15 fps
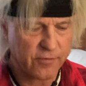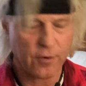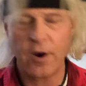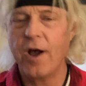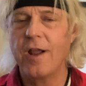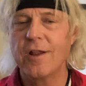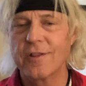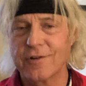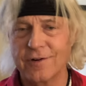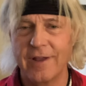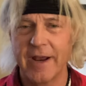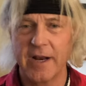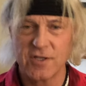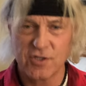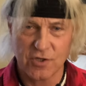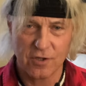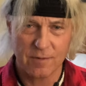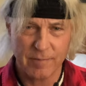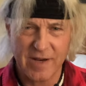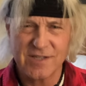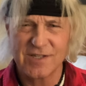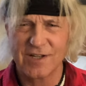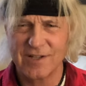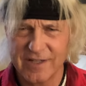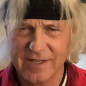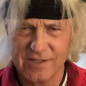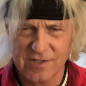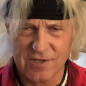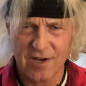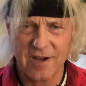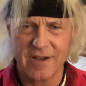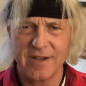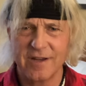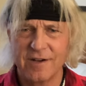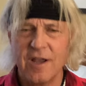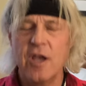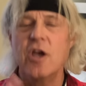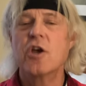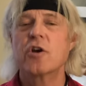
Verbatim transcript: for all of their land so that basically Zion